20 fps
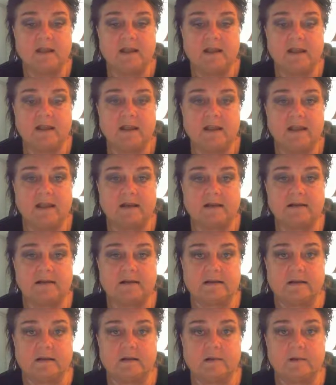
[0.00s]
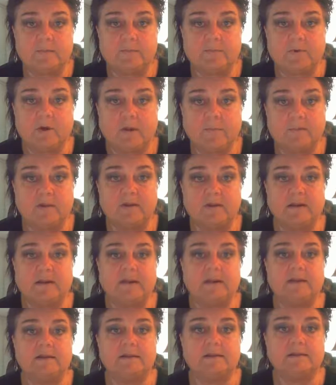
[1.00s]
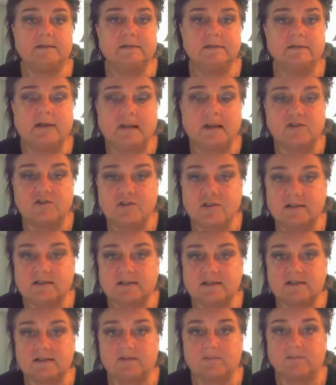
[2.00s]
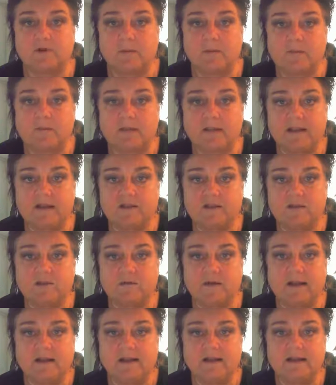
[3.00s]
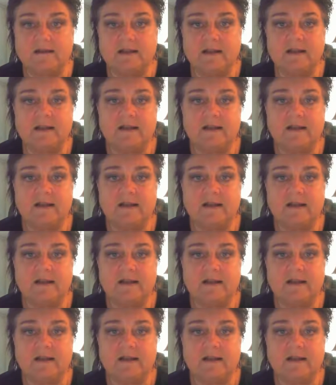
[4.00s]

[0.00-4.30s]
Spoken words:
and properly digest it, properly integrate it,